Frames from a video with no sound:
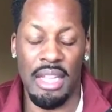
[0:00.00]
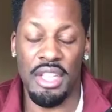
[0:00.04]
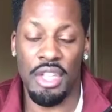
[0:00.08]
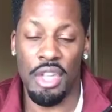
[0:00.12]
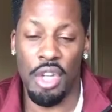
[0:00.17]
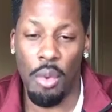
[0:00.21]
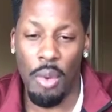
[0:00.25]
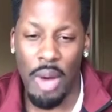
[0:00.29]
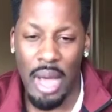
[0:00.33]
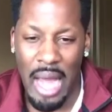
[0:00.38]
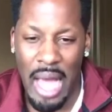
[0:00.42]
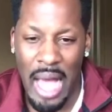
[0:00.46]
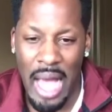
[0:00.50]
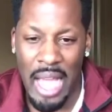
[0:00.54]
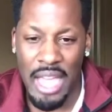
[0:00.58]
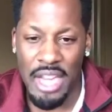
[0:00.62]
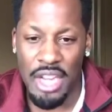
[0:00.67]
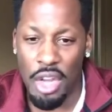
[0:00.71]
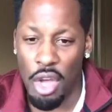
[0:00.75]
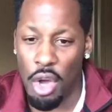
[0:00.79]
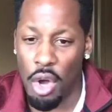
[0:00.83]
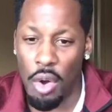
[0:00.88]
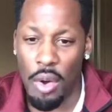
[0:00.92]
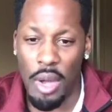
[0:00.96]
You know what? I
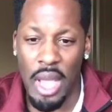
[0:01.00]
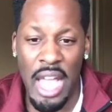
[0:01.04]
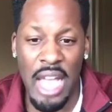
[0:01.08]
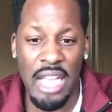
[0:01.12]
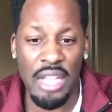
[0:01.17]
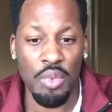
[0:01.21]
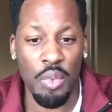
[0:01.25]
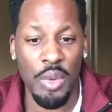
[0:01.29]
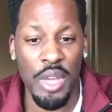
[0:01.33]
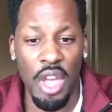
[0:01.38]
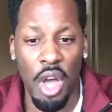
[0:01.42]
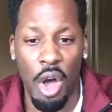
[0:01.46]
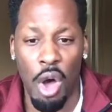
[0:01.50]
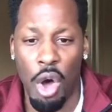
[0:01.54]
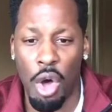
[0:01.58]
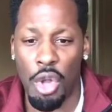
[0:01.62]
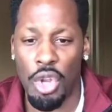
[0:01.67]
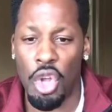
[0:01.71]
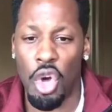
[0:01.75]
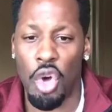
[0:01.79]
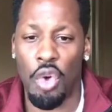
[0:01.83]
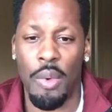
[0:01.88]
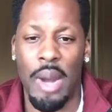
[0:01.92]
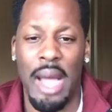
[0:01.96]
know, as we
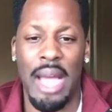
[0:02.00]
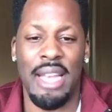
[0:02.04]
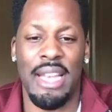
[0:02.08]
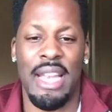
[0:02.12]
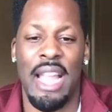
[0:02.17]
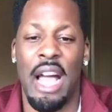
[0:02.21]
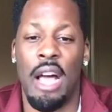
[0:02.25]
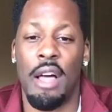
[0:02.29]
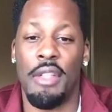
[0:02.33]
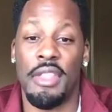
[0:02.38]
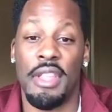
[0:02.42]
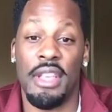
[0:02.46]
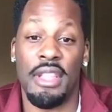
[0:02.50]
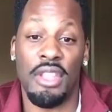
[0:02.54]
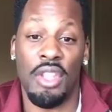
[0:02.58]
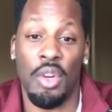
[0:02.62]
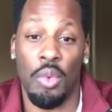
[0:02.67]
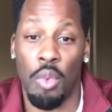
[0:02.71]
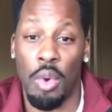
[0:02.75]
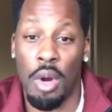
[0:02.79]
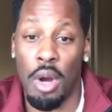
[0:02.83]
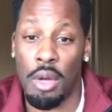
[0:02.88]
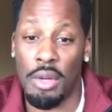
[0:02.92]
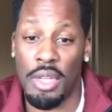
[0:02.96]
all know right now, that the
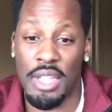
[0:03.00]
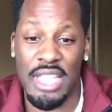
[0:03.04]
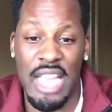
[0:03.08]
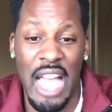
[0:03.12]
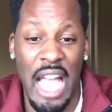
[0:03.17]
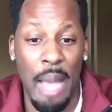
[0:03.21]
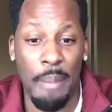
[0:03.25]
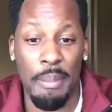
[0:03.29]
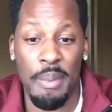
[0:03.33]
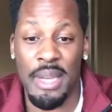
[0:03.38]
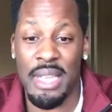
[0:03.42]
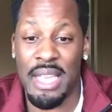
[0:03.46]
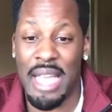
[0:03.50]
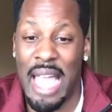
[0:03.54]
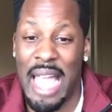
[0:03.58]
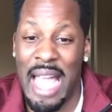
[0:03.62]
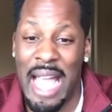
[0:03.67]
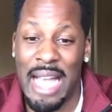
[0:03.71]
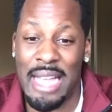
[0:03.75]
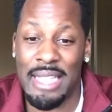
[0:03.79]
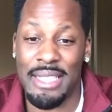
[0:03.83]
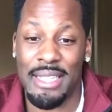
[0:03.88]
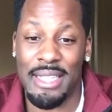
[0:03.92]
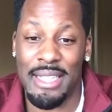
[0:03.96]
world is happening
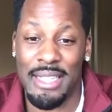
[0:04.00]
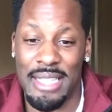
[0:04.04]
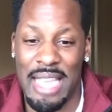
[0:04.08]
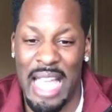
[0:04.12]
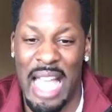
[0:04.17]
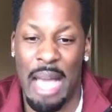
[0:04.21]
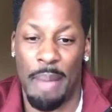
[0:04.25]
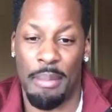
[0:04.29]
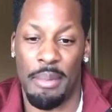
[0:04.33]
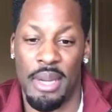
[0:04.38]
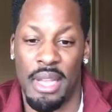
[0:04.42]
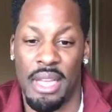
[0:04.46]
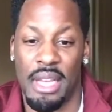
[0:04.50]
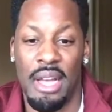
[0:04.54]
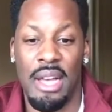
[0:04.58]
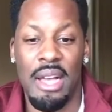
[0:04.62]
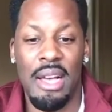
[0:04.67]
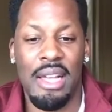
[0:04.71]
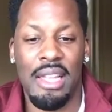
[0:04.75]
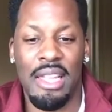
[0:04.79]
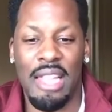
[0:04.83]
as it is happening.